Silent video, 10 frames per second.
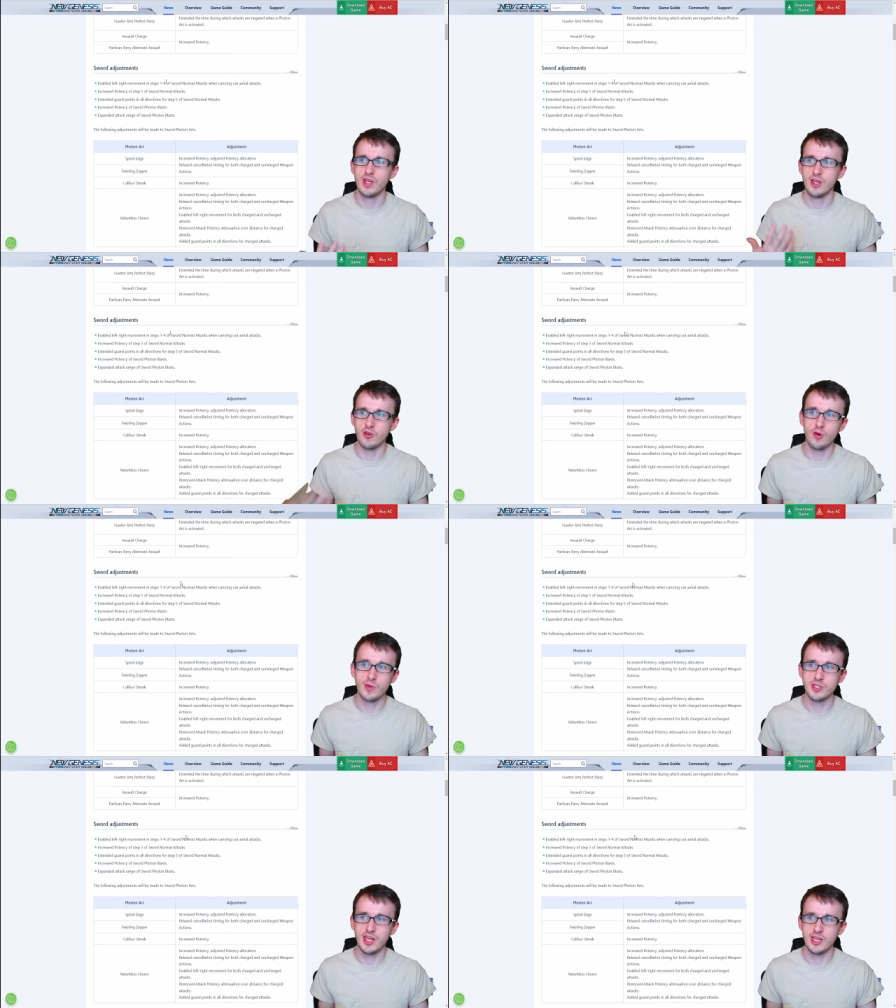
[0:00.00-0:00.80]
normal
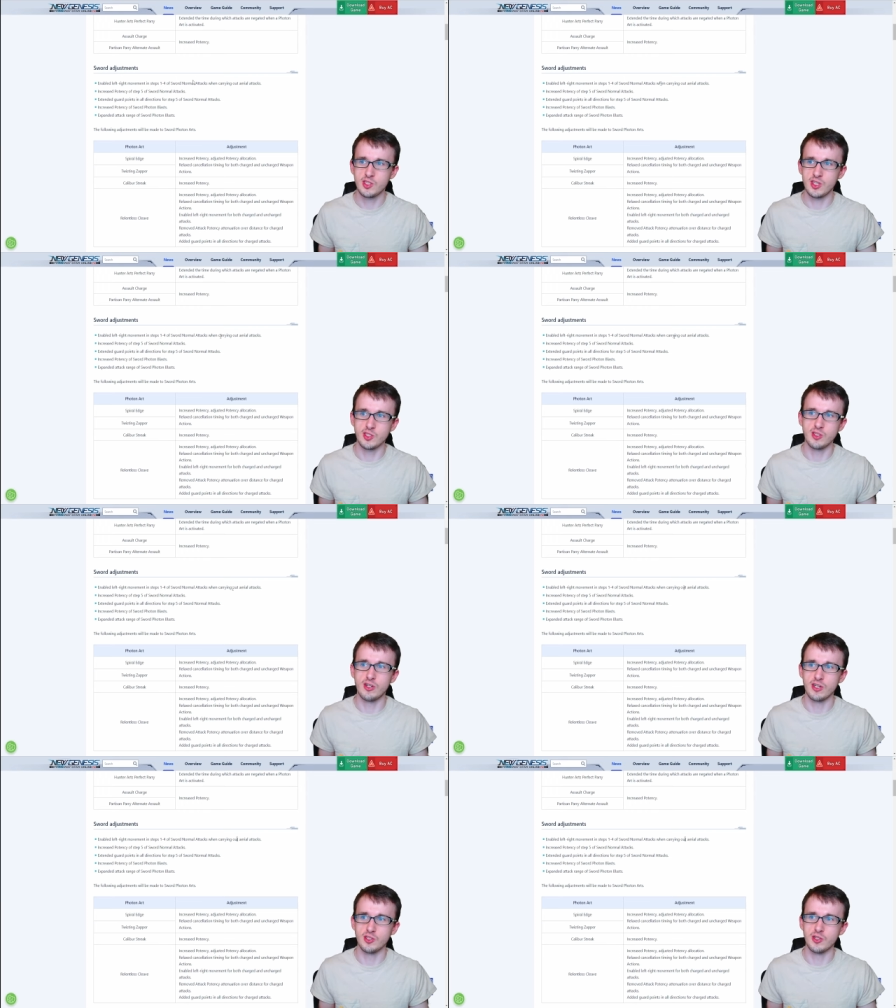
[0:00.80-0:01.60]
attacks as
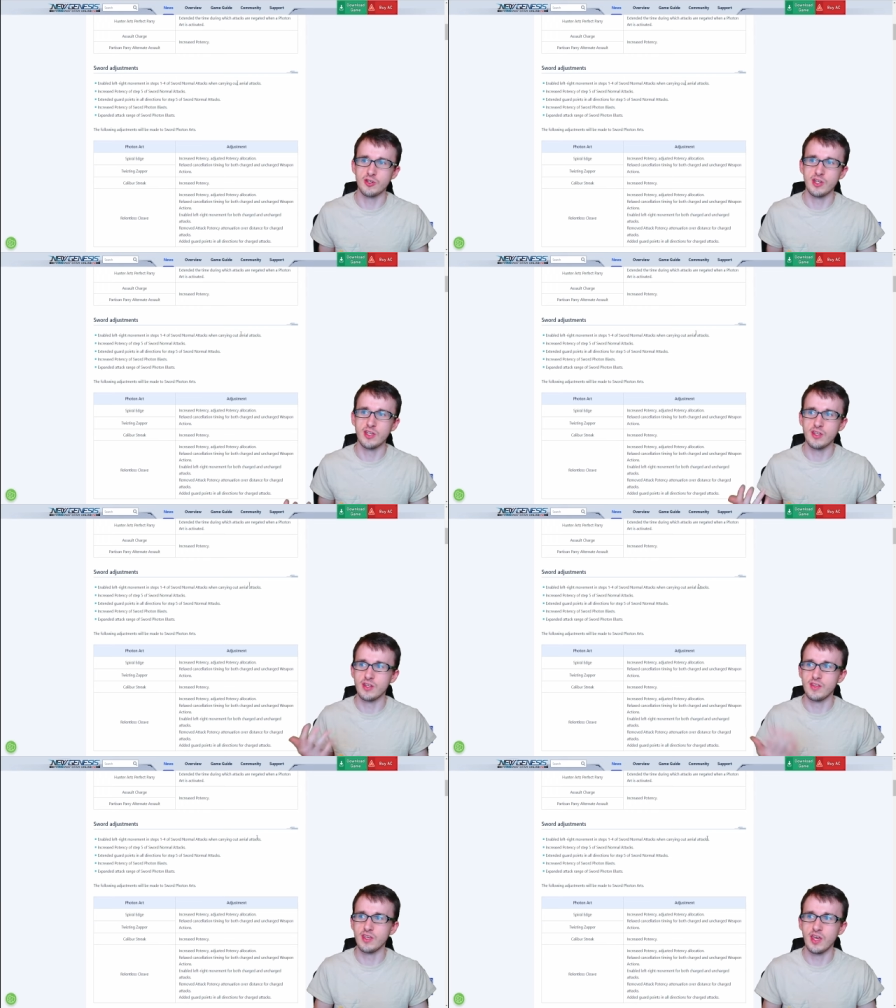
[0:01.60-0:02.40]
long as you're in
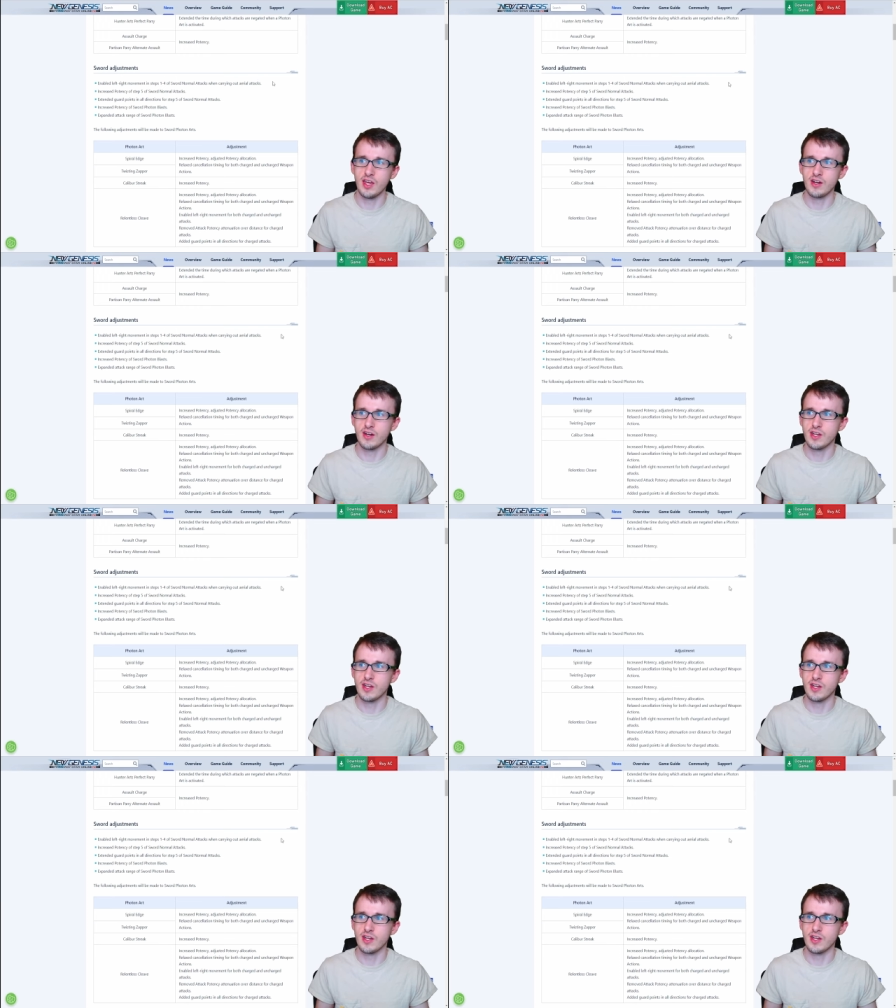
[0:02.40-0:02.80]
the air.